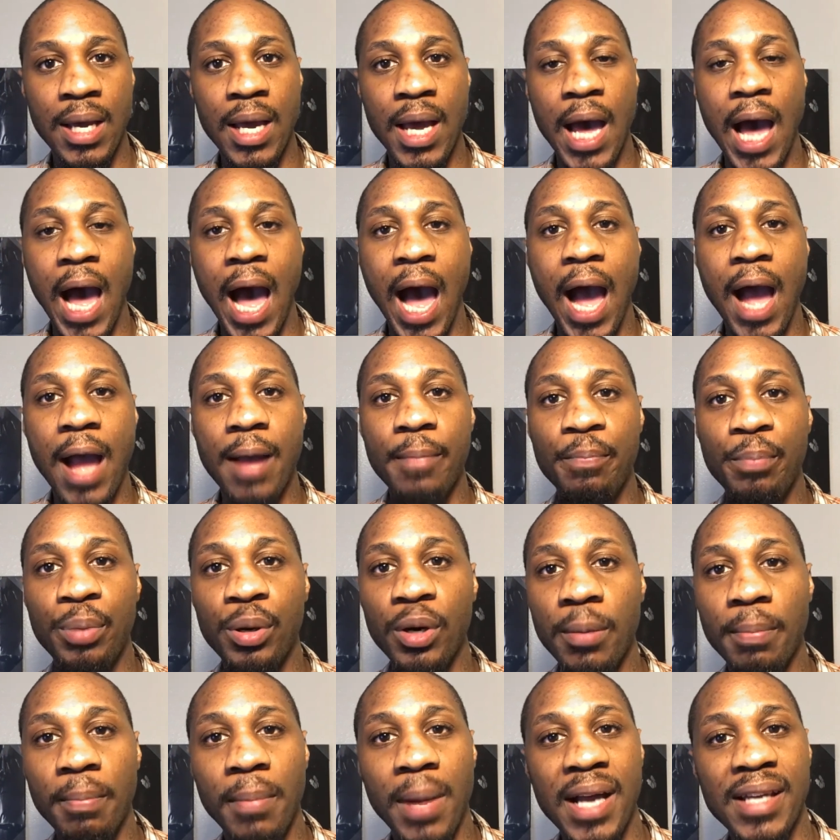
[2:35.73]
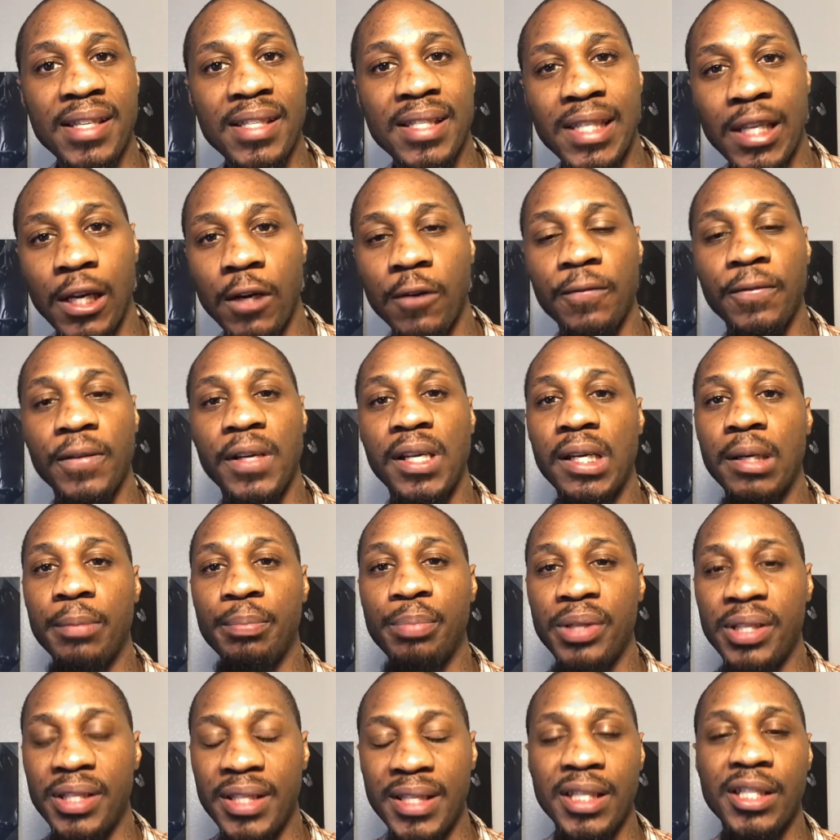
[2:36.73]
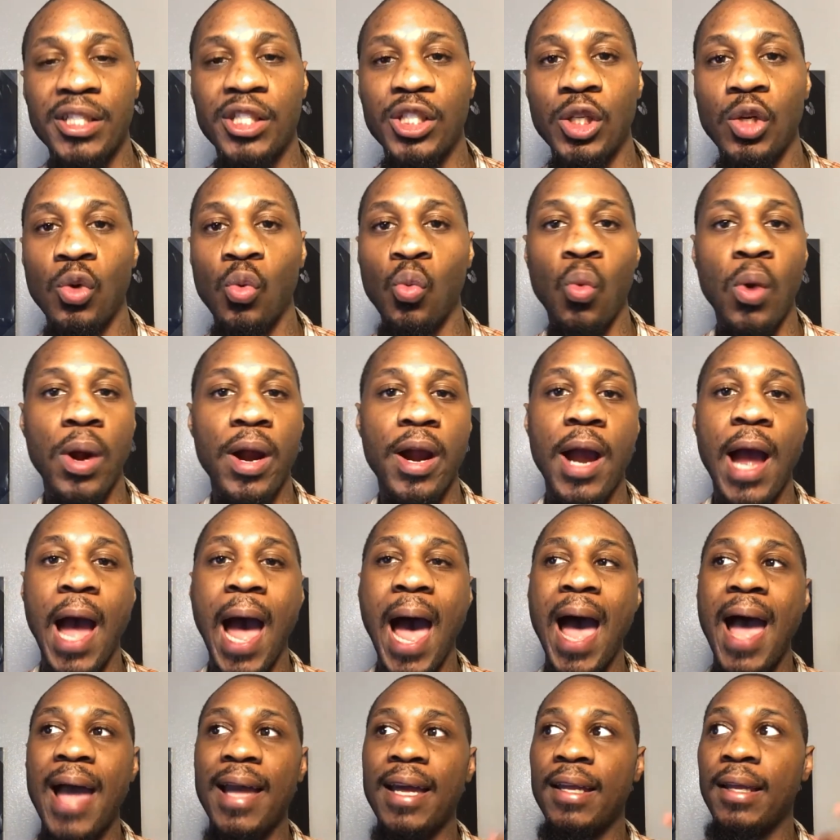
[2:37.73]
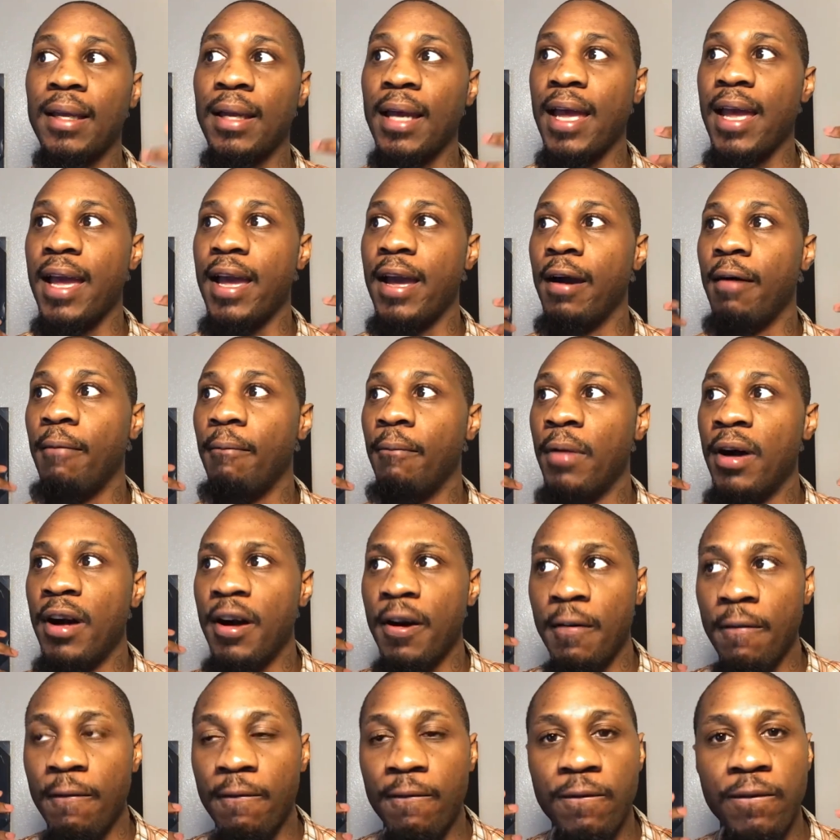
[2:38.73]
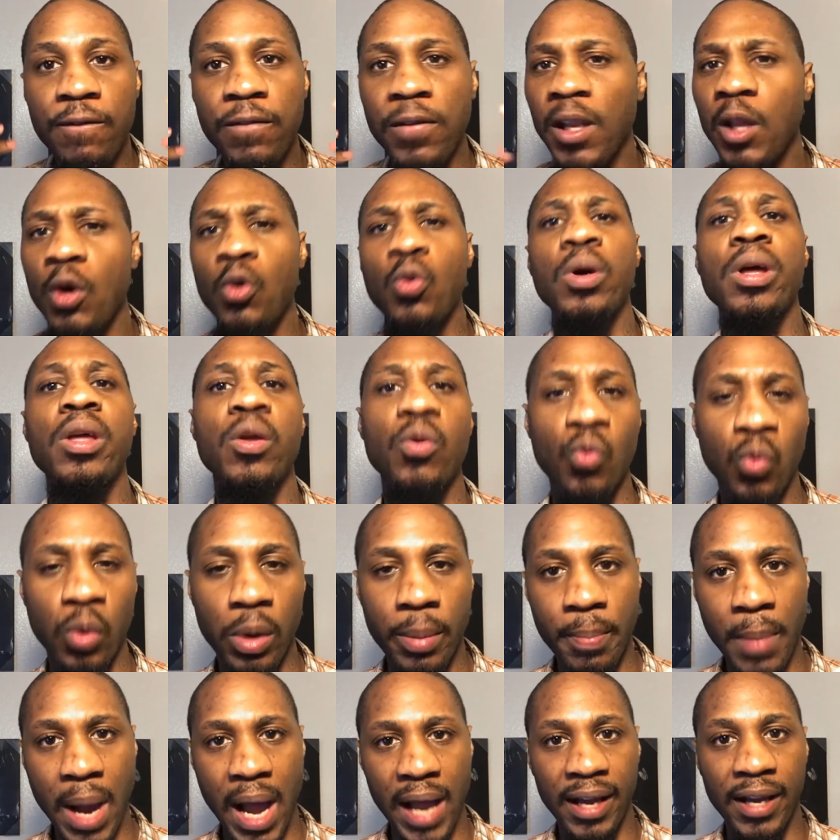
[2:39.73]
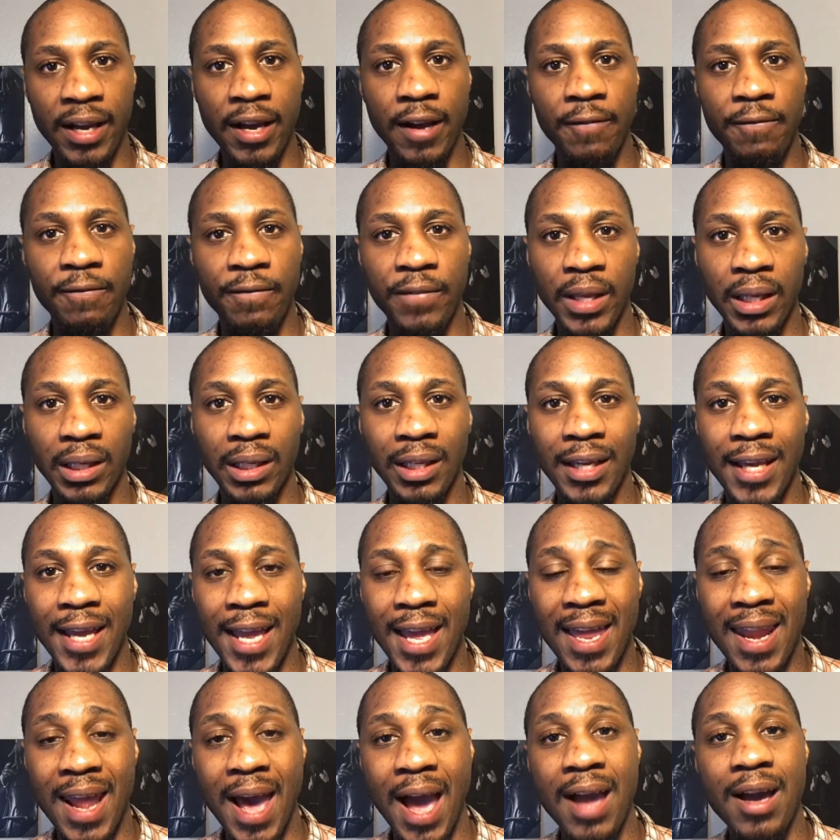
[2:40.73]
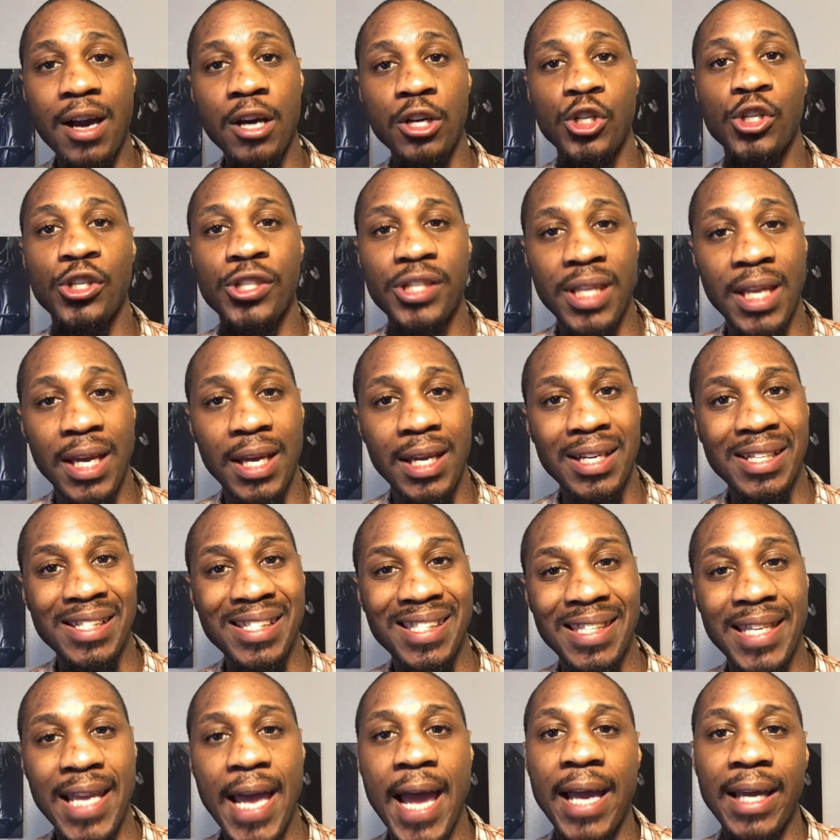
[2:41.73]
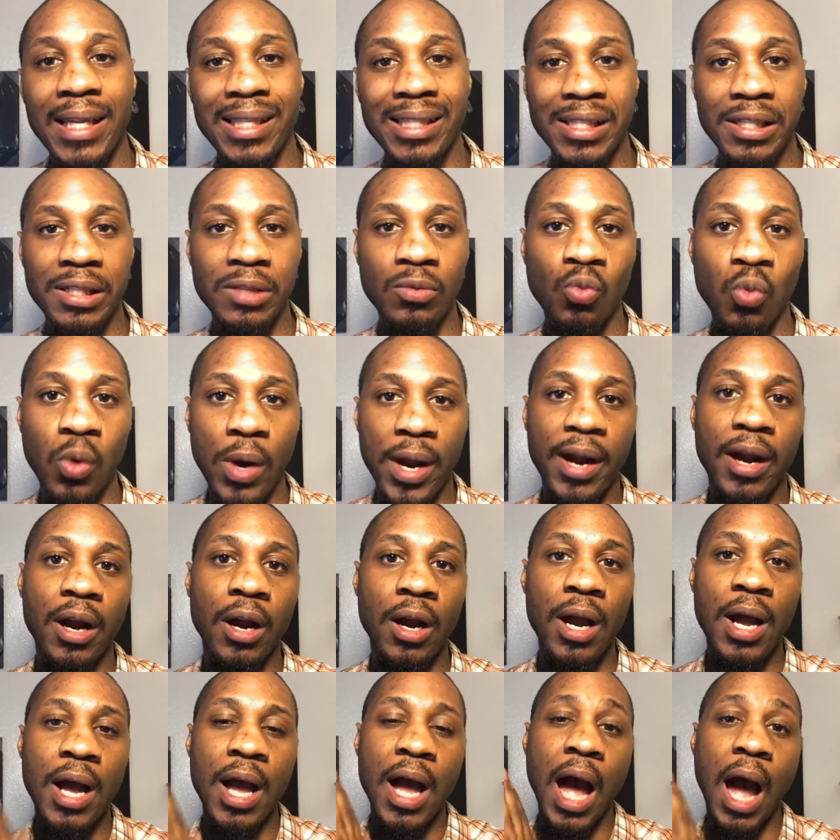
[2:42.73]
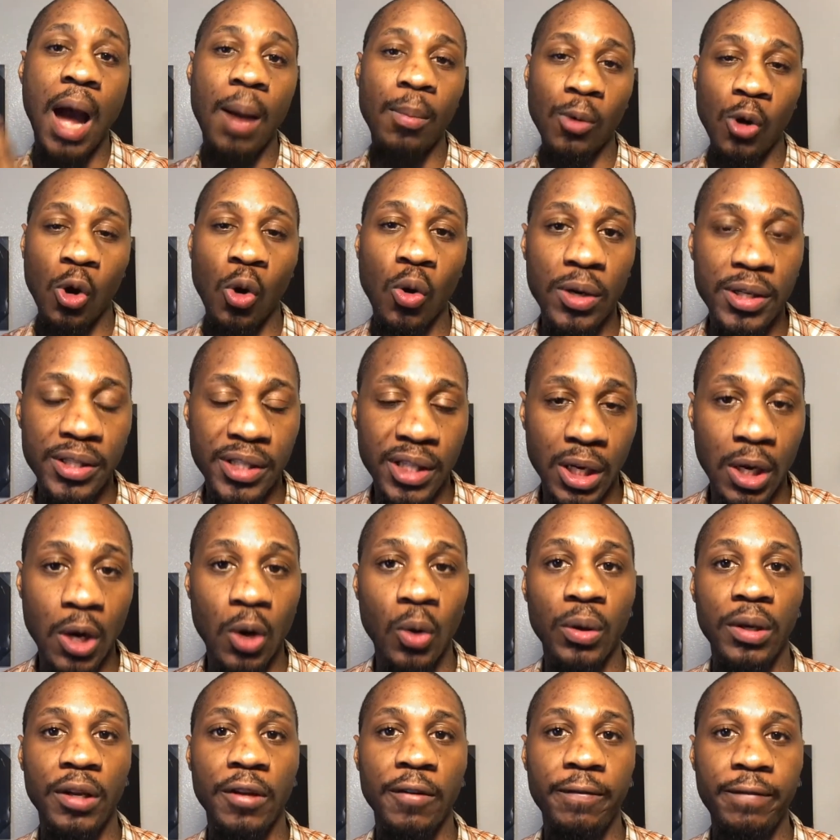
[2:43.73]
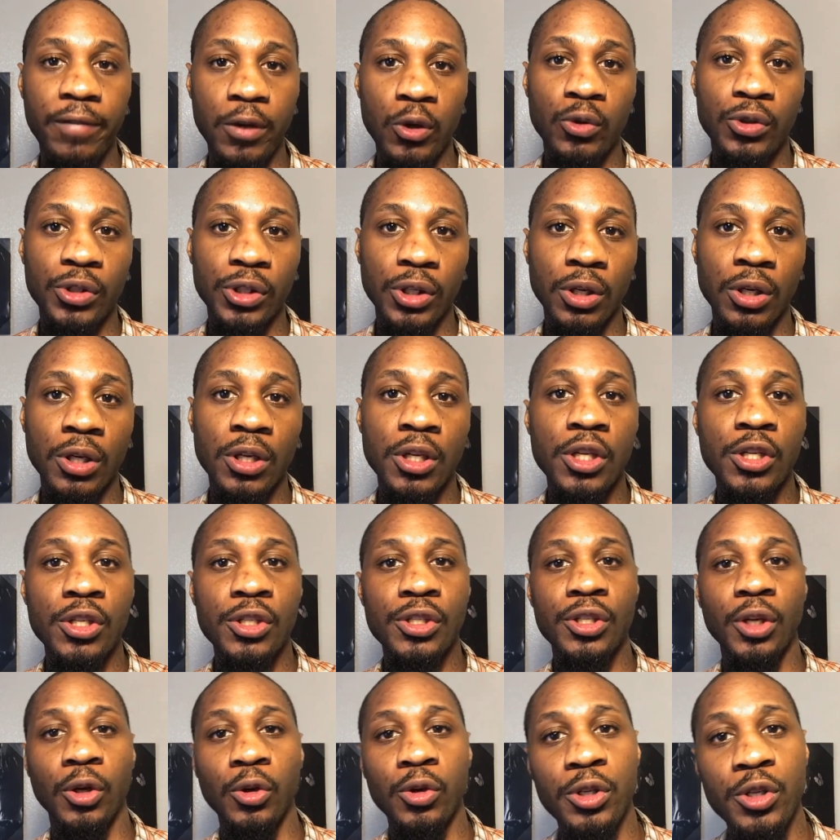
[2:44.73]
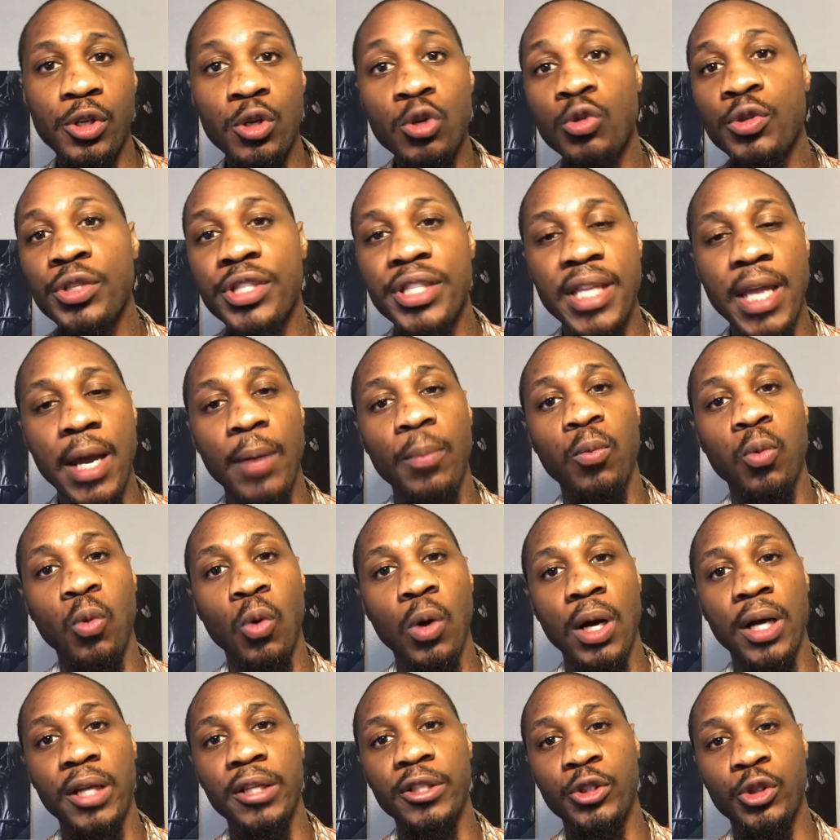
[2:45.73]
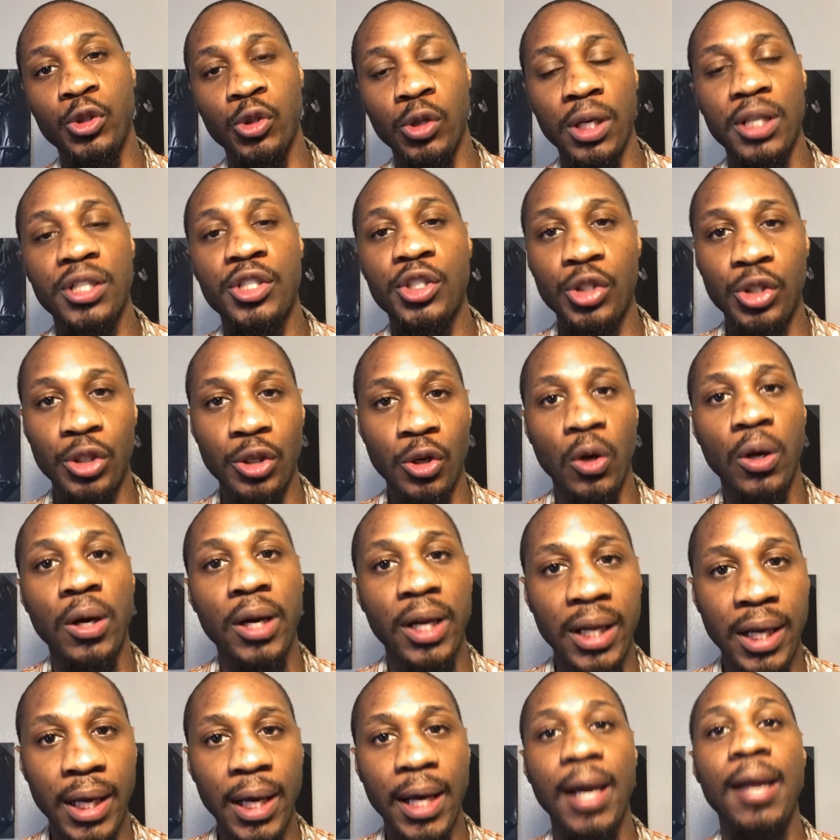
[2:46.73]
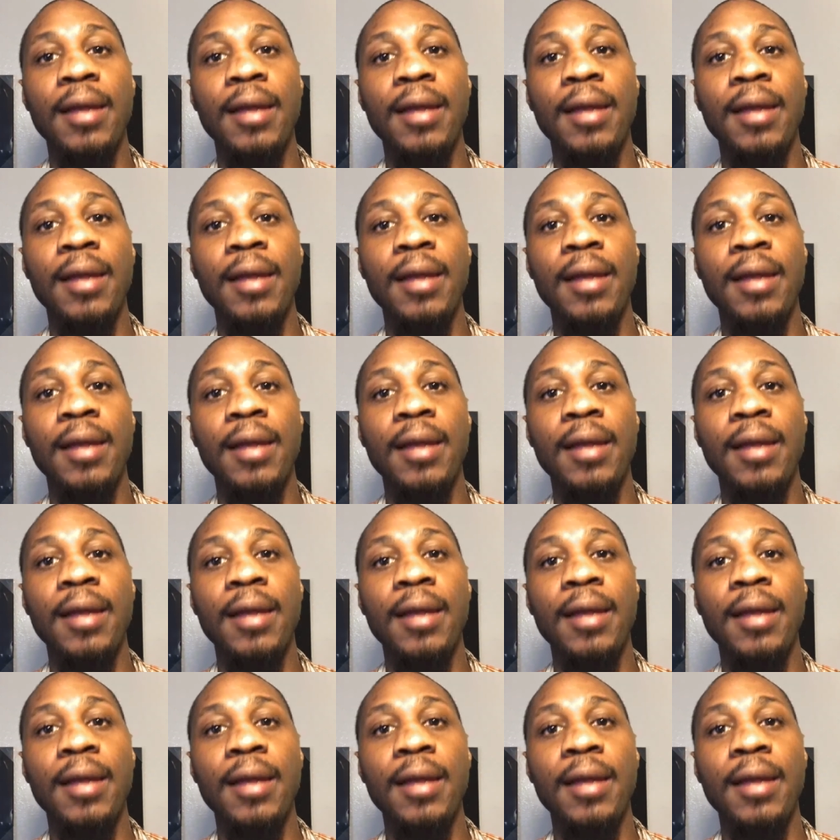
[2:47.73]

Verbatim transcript: I put myself in a position where I am fluid with my gut feeling and I understand exactly where I'm going to go in the future. So you, step one, trust your gut.